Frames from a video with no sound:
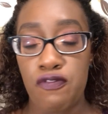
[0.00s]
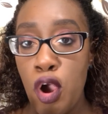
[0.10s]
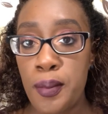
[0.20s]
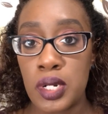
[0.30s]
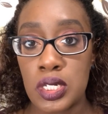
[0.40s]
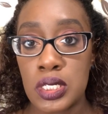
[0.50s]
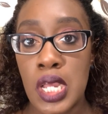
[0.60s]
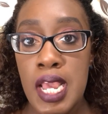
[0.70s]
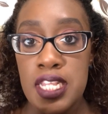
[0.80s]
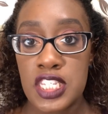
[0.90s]

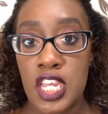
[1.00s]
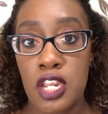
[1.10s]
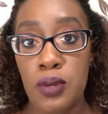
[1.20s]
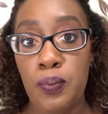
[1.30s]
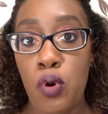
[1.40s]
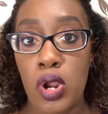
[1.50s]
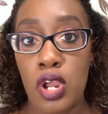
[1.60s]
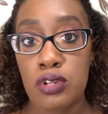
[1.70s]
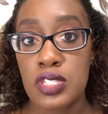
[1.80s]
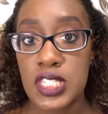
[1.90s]
Formula
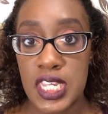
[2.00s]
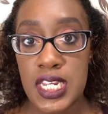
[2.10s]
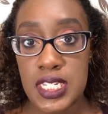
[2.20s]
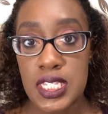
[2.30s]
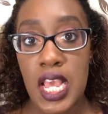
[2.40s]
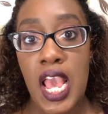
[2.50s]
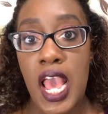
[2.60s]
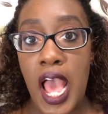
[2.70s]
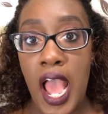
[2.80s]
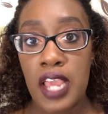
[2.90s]
10.06.
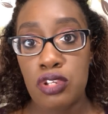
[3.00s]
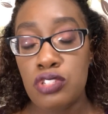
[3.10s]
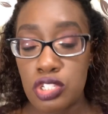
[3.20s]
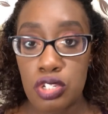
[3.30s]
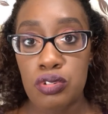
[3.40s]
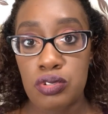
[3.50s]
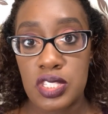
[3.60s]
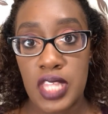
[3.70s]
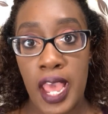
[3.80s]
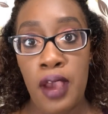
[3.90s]
I used to
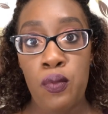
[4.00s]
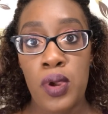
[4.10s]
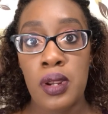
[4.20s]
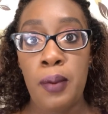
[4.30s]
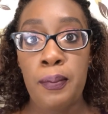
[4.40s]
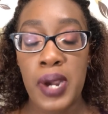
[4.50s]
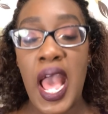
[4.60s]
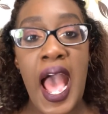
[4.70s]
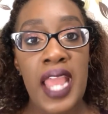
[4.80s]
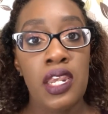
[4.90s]
use that one,
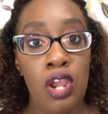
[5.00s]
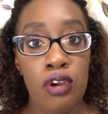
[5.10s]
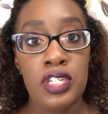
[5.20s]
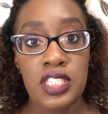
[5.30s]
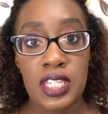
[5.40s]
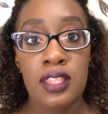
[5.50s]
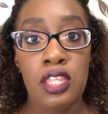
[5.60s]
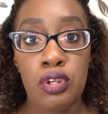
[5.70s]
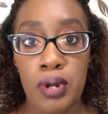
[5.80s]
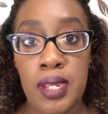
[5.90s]
but I noticed that
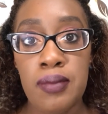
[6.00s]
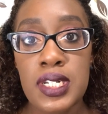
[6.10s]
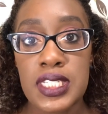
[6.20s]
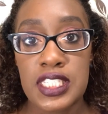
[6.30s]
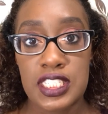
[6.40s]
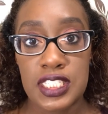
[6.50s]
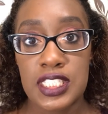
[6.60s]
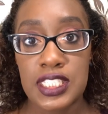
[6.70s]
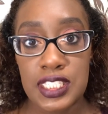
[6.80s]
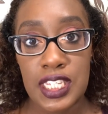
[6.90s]
the cream
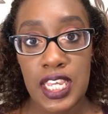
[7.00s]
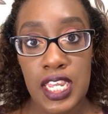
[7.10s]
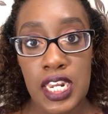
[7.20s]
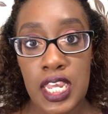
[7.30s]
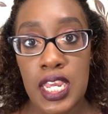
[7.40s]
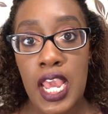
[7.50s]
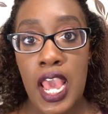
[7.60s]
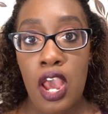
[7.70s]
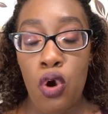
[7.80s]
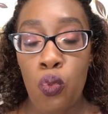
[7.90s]
consistency in it
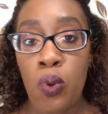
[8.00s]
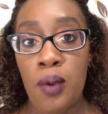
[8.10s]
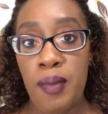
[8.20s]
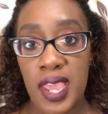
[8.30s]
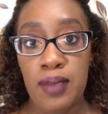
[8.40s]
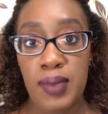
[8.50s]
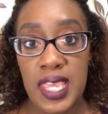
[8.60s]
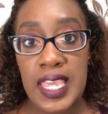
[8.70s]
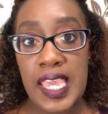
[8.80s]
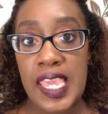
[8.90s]
would make
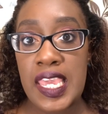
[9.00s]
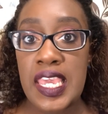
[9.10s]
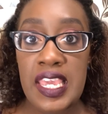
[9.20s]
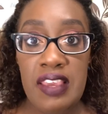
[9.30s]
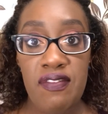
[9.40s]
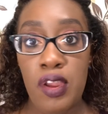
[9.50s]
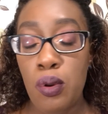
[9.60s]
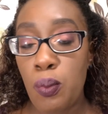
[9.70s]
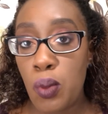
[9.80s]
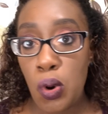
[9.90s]
me
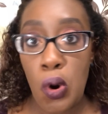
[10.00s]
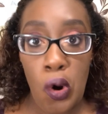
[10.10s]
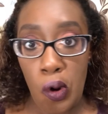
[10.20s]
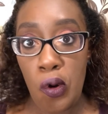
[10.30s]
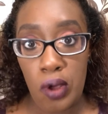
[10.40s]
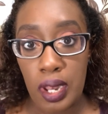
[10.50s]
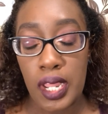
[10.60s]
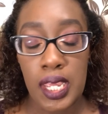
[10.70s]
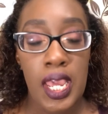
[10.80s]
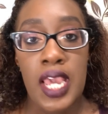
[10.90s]
even more
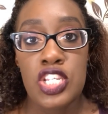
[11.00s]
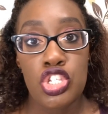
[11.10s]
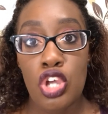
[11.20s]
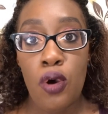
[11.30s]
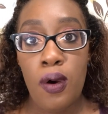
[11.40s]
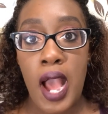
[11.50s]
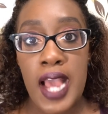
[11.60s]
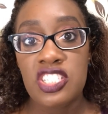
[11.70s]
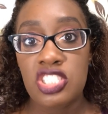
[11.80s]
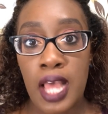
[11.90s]
oily. So
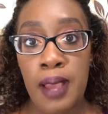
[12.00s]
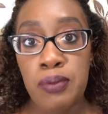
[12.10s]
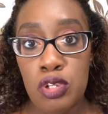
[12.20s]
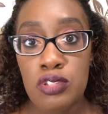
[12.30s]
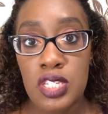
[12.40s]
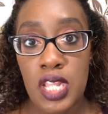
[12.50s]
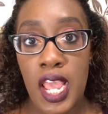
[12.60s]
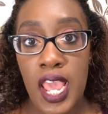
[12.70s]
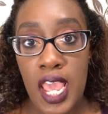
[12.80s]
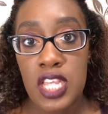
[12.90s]
I stopped using
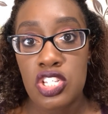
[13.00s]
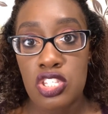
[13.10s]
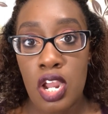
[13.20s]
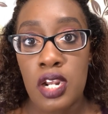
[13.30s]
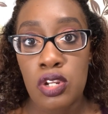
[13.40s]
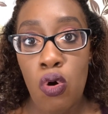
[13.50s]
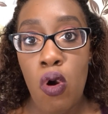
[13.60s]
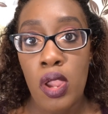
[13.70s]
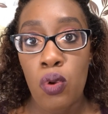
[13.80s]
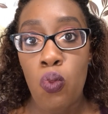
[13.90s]
that and started
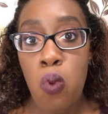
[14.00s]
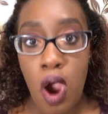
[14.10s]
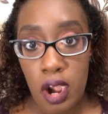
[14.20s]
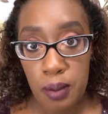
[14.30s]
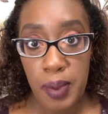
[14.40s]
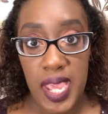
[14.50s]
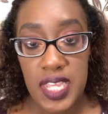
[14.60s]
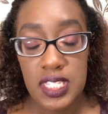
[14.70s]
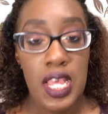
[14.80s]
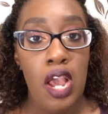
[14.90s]
going
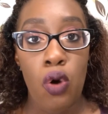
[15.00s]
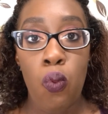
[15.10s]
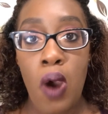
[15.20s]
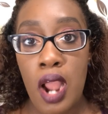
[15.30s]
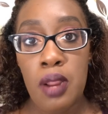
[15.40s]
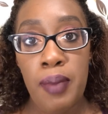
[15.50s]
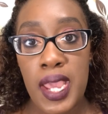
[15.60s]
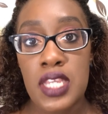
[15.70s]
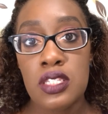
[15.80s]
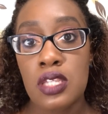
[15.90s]
water-based.
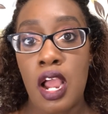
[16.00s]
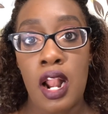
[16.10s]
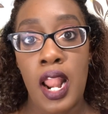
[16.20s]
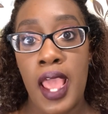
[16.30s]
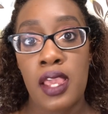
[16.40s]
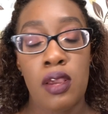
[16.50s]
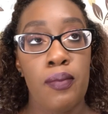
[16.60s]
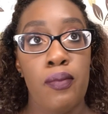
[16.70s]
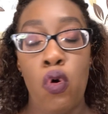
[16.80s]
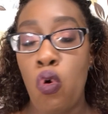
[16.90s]
Water-based are like
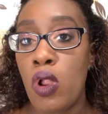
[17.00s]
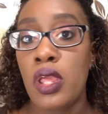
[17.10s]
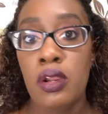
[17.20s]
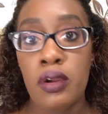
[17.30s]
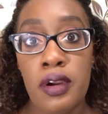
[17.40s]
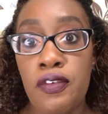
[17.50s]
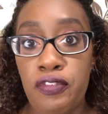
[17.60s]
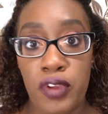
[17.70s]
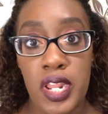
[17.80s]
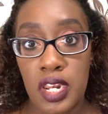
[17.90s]
oily girl
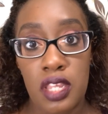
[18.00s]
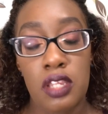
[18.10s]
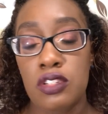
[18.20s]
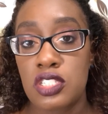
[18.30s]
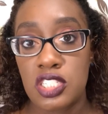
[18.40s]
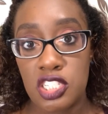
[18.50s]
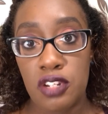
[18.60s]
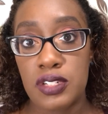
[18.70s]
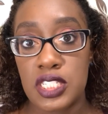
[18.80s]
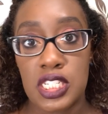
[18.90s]
friendly.
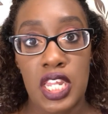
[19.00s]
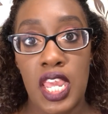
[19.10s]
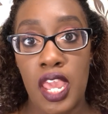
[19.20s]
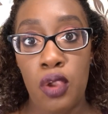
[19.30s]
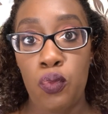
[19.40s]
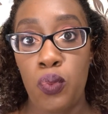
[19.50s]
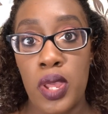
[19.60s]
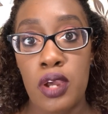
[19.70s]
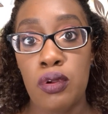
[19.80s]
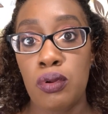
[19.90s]
Seriously, it
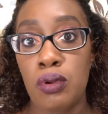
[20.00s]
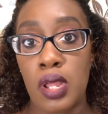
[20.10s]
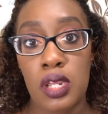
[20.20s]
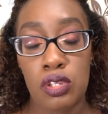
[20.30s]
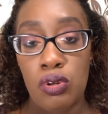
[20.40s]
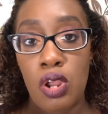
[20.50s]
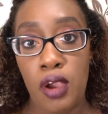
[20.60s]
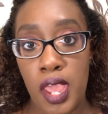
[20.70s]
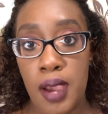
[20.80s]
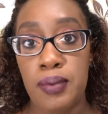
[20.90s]
will,
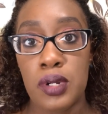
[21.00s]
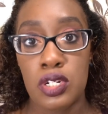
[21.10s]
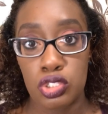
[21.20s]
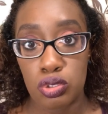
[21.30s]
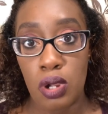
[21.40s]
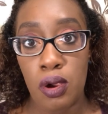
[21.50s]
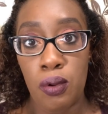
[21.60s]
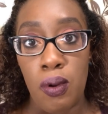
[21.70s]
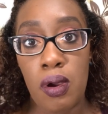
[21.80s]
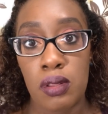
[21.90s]
help
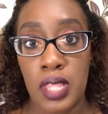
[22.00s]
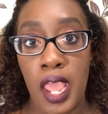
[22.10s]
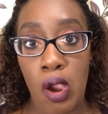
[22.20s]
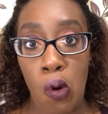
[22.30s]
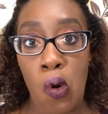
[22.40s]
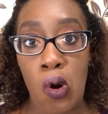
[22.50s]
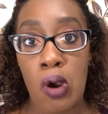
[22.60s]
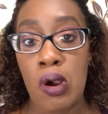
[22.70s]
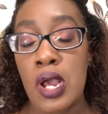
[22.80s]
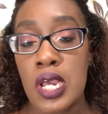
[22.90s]
control that
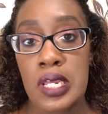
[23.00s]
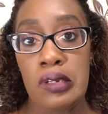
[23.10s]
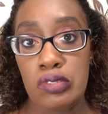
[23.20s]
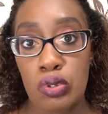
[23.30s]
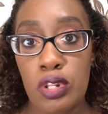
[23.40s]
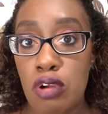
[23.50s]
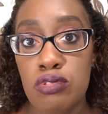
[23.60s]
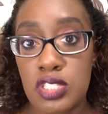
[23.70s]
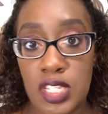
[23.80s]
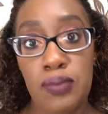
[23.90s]
oil so it
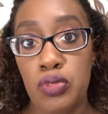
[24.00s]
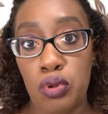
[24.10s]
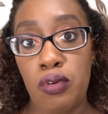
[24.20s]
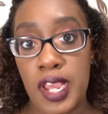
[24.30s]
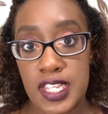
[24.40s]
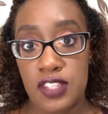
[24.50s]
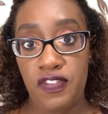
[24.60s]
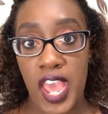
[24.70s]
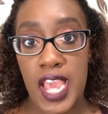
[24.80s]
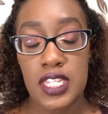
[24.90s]
don't seep through as
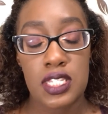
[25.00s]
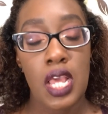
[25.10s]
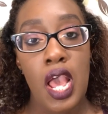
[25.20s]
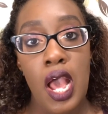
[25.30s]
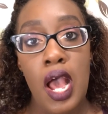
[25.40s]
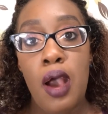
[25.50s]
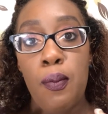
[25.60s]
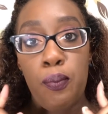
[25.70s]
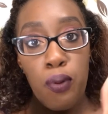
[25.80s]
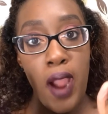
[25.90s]
fast.
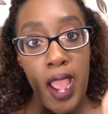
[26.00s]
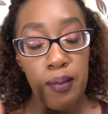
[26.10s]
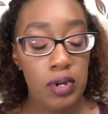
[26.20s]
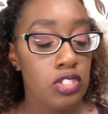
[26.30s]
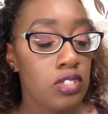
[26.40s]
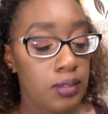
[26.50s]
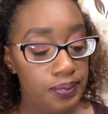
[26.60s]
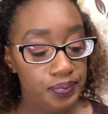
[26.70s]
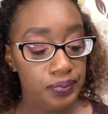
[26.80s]
Primers.